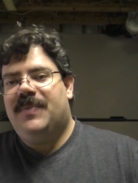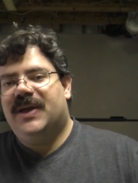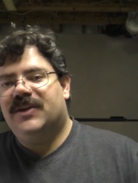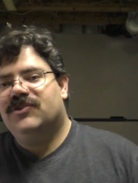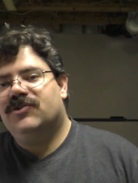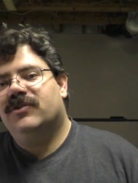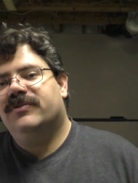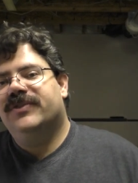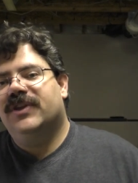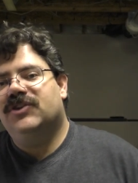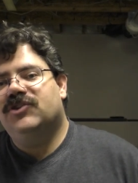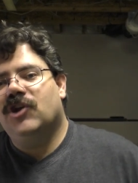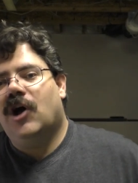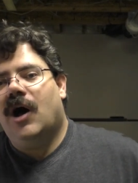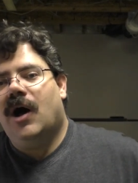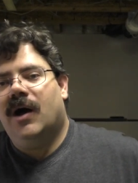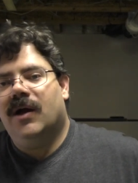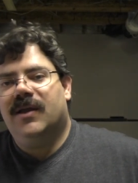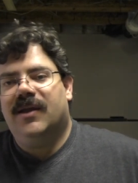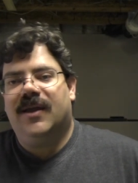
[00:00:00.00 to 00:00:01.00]
picture of the
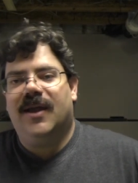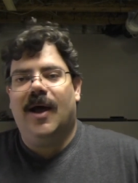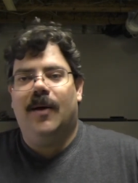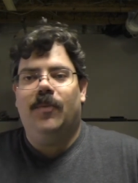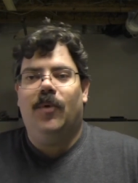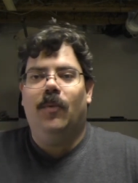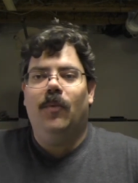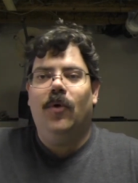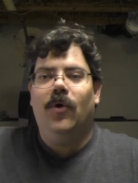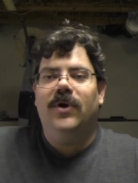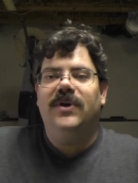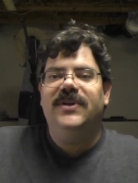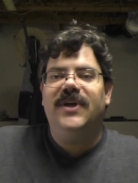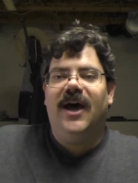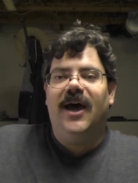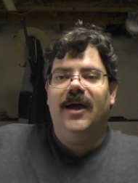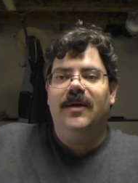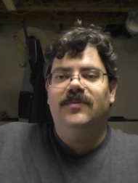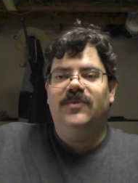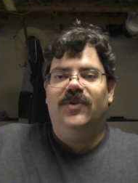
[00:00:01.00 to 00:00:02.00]
dog a couple more
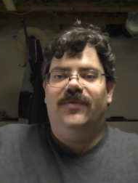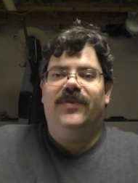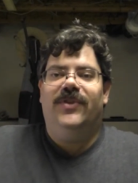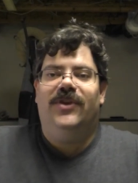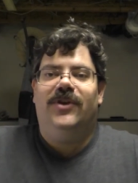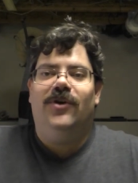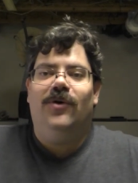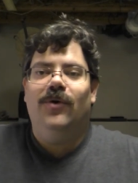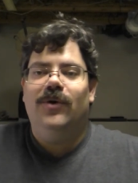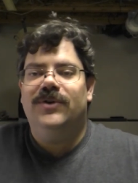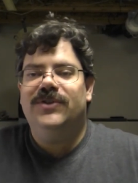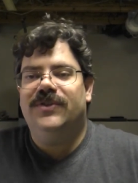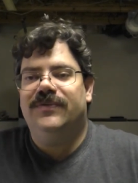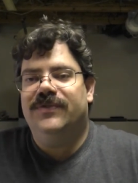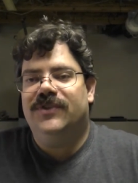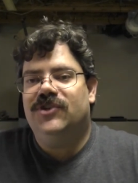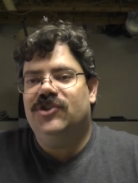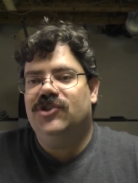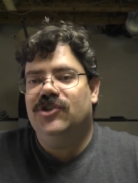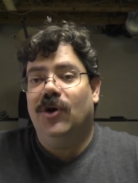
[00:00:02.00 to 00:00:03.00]
times over the course of
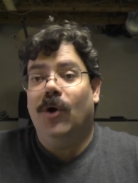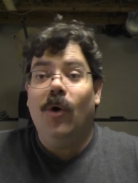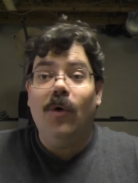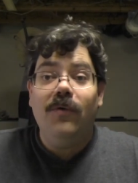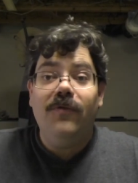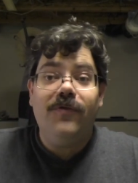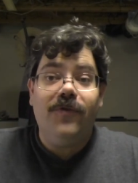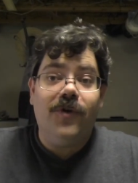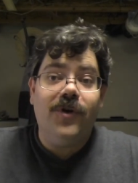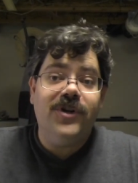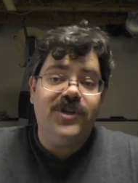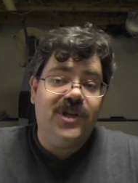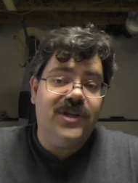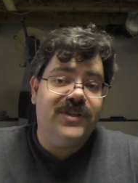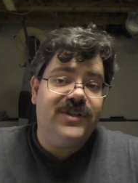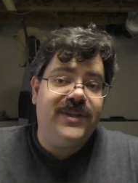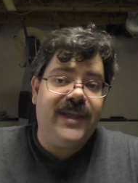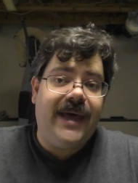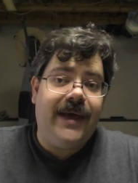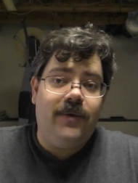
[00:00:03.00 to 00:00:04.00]
the show for
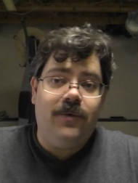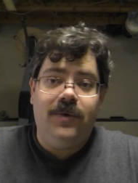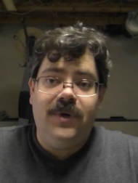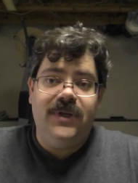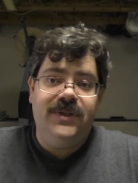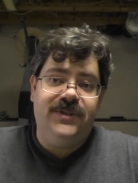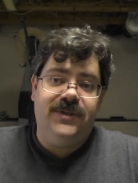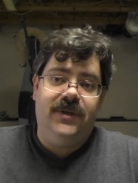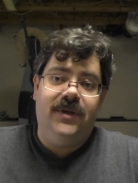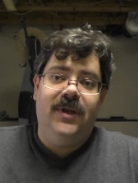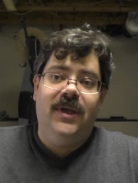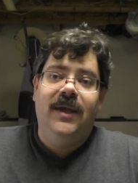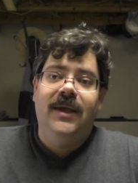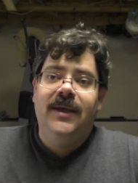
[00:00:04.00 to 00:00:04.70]
just that reason